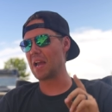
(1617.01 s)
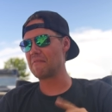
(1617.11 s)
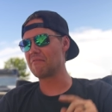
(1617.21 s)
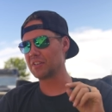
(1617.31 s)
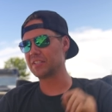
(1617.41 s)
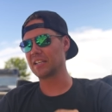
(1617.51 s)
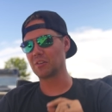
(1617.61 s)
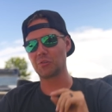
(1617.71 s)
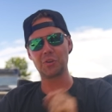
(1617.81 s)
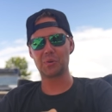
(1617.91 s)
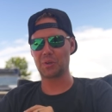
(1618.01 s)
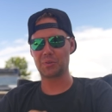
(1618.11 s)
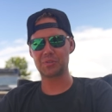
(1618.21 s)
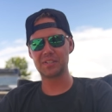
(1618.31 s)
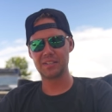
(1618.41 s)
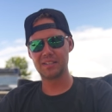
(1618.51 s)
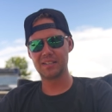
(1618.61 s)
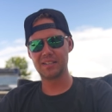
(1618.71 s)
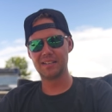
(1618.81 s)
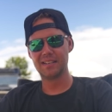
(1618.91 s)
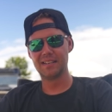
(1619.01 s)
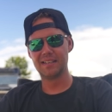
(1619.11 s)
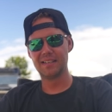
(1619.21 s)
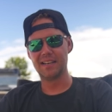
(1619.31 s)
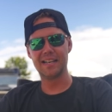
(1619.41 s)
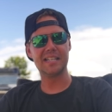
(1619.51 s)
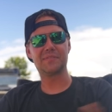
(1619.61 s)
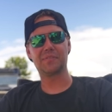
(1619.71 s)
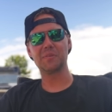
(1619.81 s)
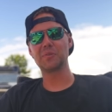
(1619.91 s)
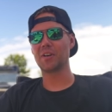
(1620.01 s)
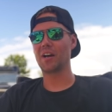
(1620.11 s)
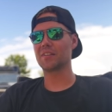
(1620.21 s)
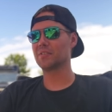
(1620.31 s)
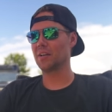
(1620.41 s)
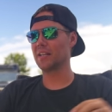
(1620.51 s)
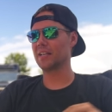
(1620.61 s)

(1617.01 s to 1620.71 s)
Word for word: every single No Coast. And he's from Utah, so